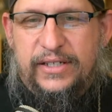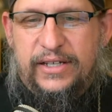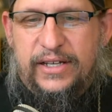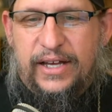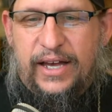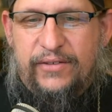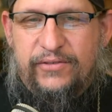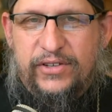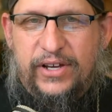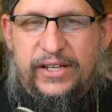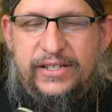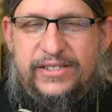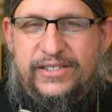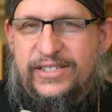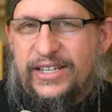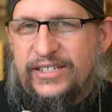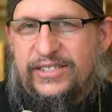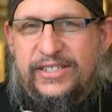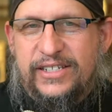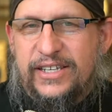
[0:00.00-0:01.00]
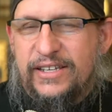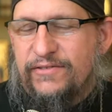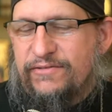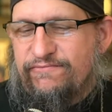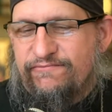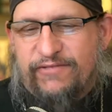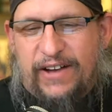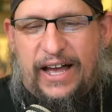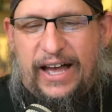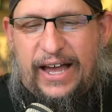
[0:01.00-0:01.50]
I've done
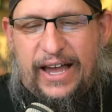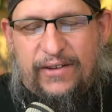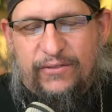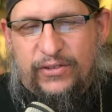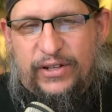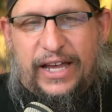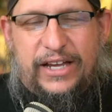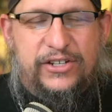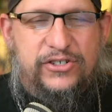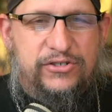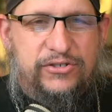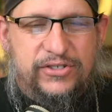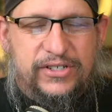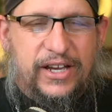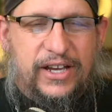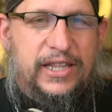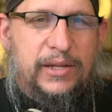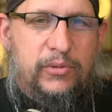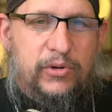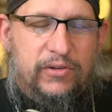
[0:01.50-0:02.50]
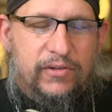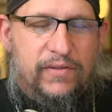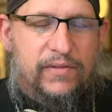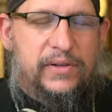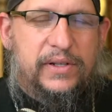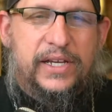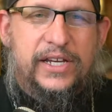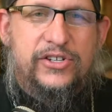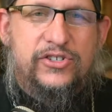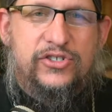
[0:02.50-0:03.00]
65 lectures on the book of
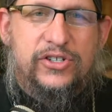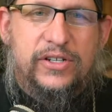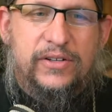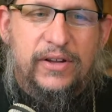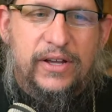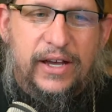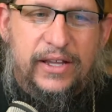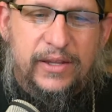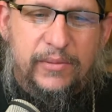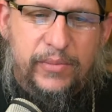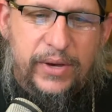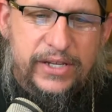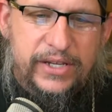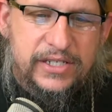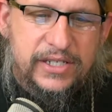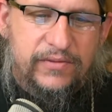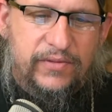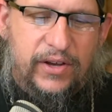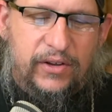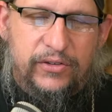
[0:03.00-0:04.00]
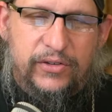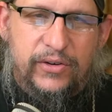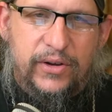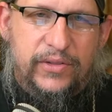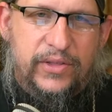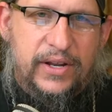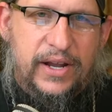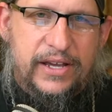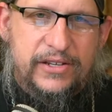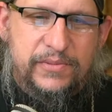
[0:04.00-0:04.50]
Revelation on the basis of Elder
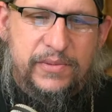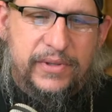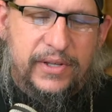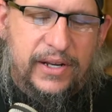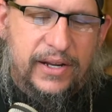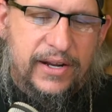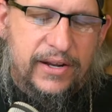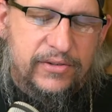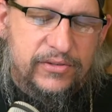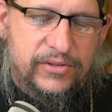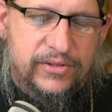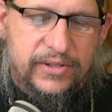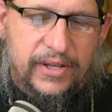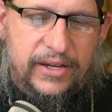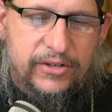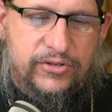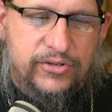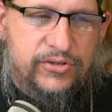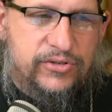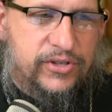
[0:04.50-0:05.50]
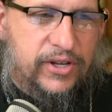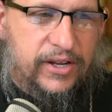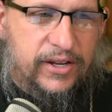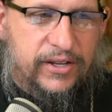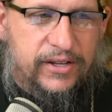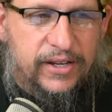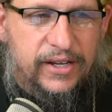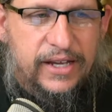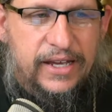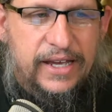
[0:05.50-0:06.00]
Athanasius lectures,
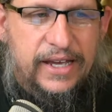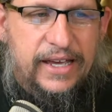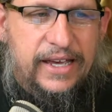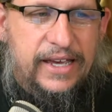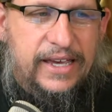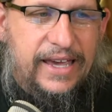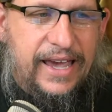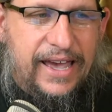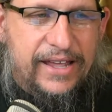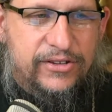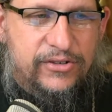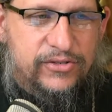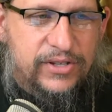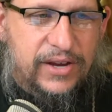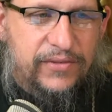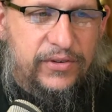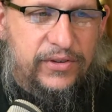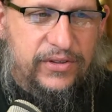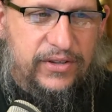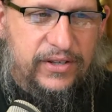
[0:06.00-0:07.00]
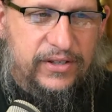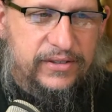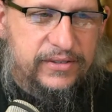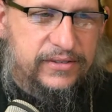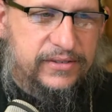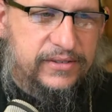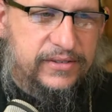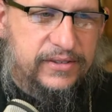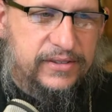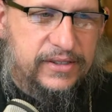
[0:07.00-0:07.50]
and he answers everything.
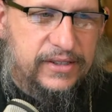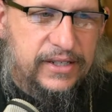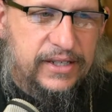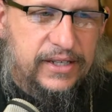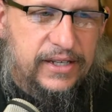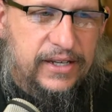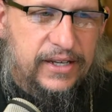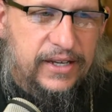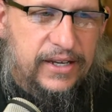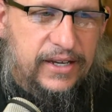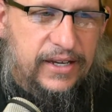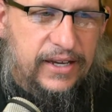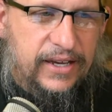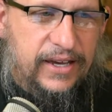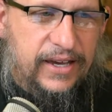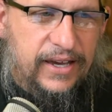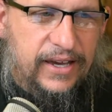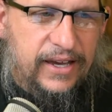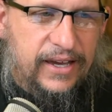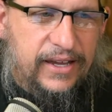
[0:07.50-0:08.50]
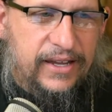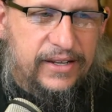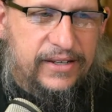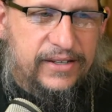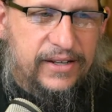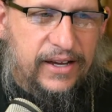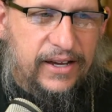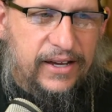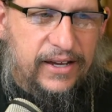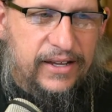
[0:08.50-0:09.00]
And
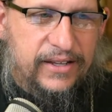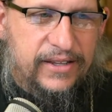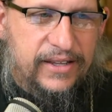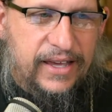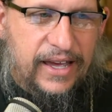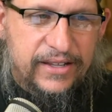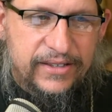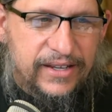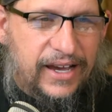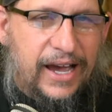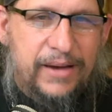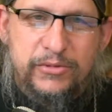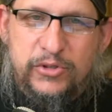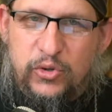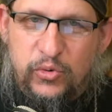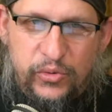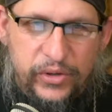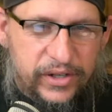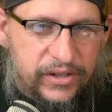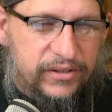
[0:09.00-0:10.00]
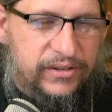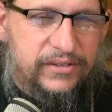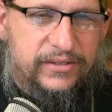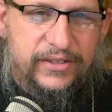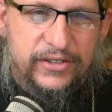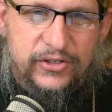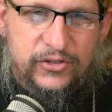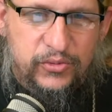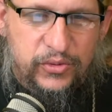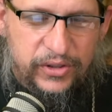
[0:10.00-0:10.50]
uh, the end times are real.
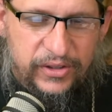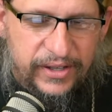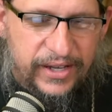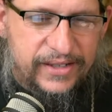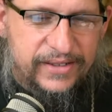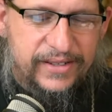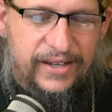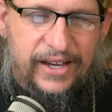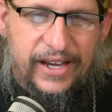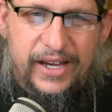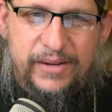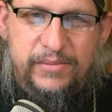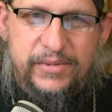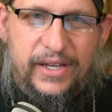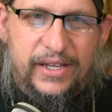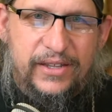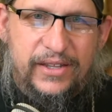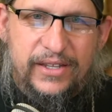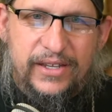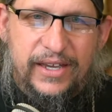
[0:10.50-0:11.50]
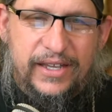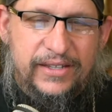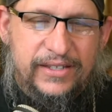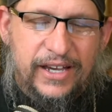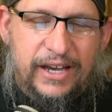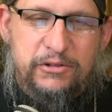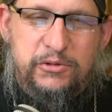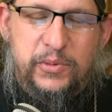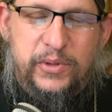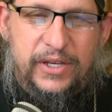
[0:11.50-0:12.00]
There's real end times, and the end
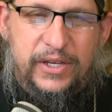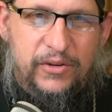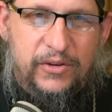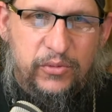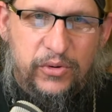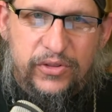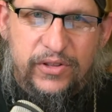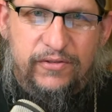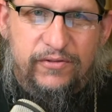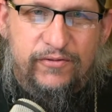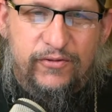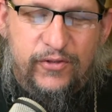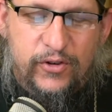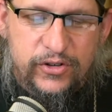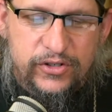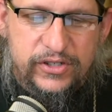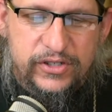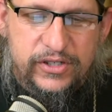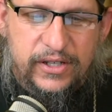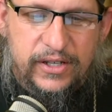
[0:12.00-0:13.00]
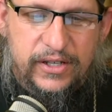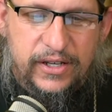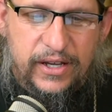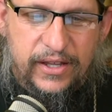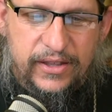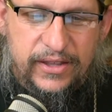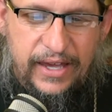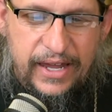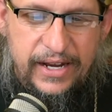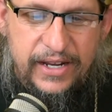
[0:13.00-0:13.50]
times begin with the first,
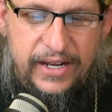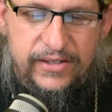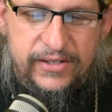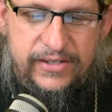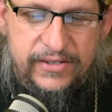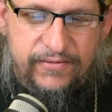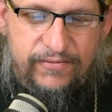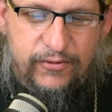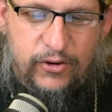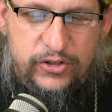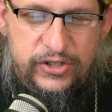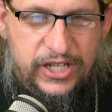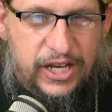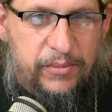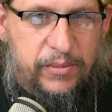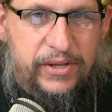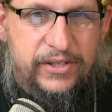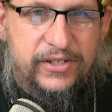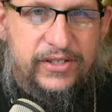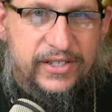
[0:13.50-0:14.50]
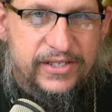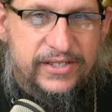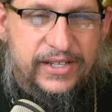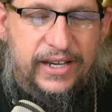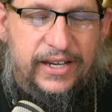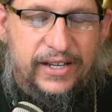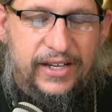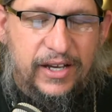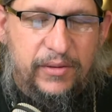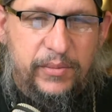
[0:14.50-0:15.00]
at the end of this first coming to the
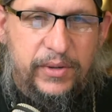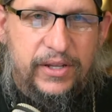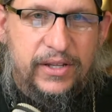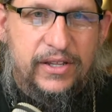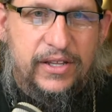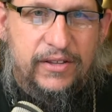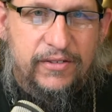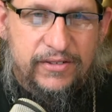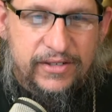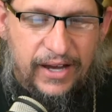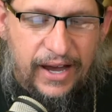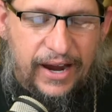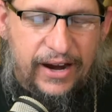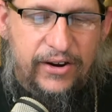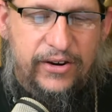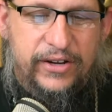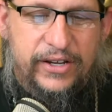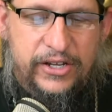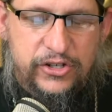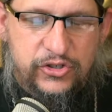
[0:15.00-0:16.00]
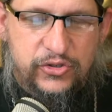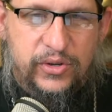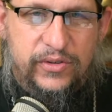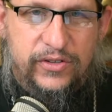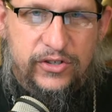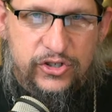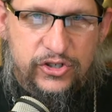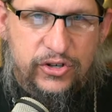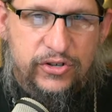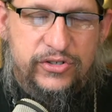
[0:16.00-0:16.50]
second coming. The entire history of
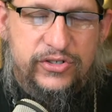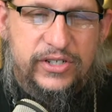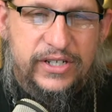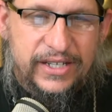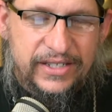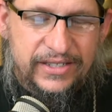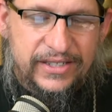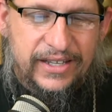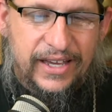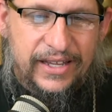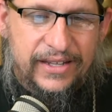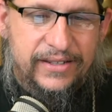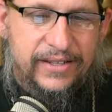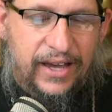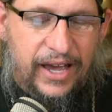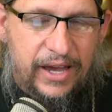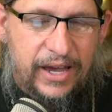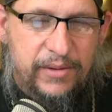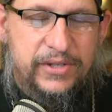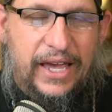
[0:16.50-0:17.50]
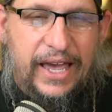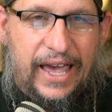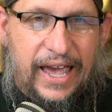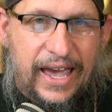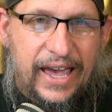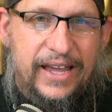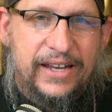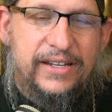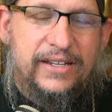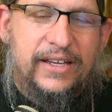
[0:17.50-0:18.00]
the church is the end times,
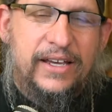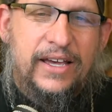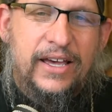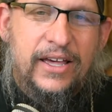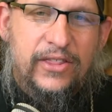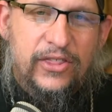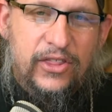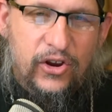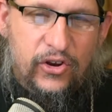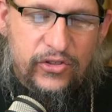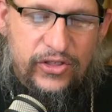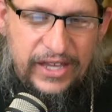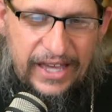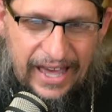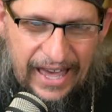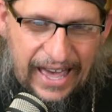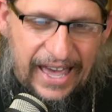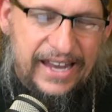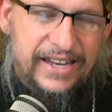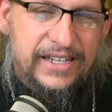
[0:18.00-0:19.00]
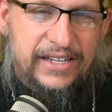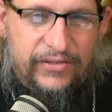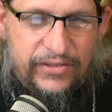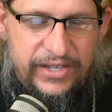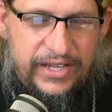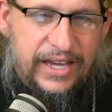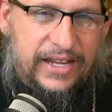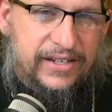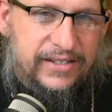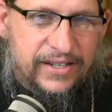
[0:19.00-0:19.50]
and they're the end of
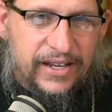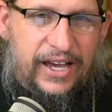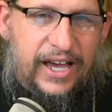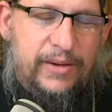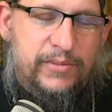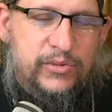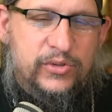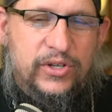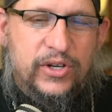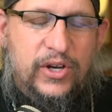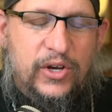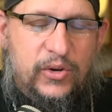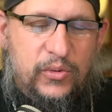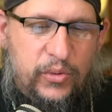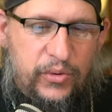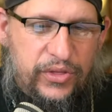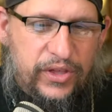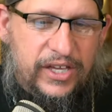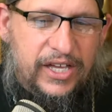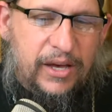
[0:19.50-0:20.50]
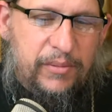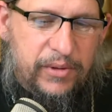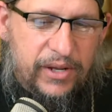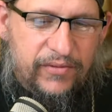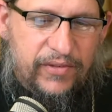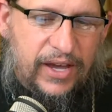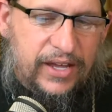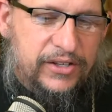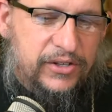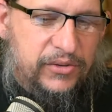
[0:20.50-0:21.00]
the end times with the coming
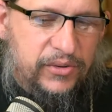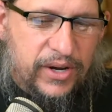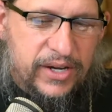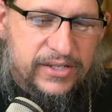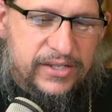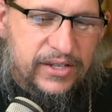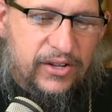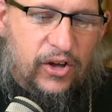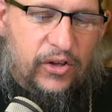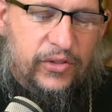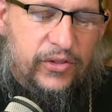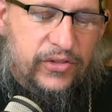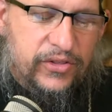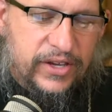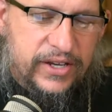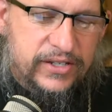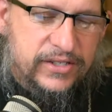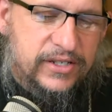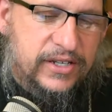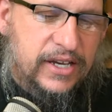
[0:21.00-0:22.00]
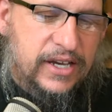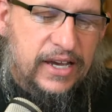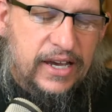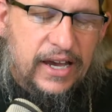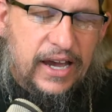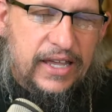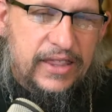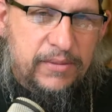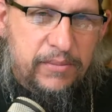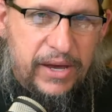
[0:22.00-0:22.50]
of Antichrist and all the things
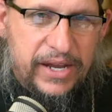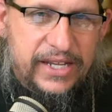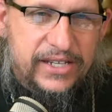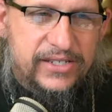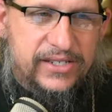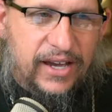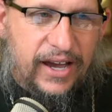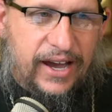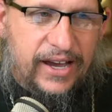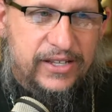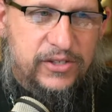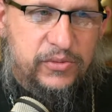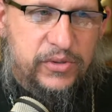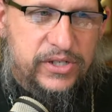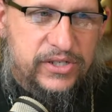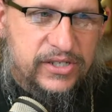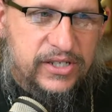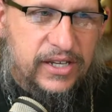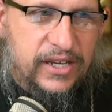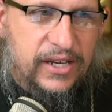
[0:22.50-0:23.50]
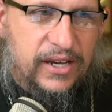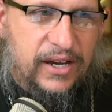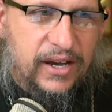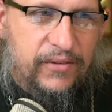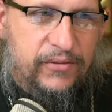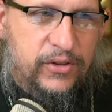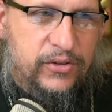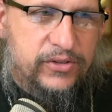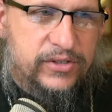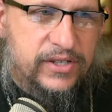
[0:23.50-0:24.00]
and the many signs we see
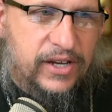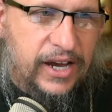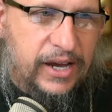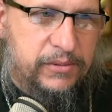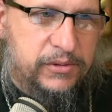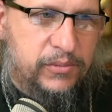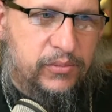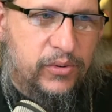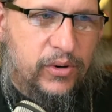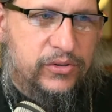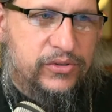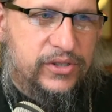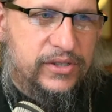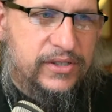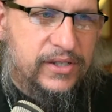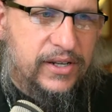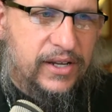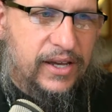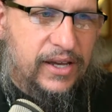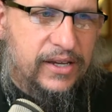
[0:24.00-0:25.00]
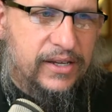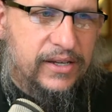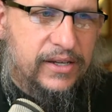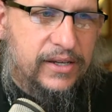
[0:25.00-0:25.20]
of those times approaching today.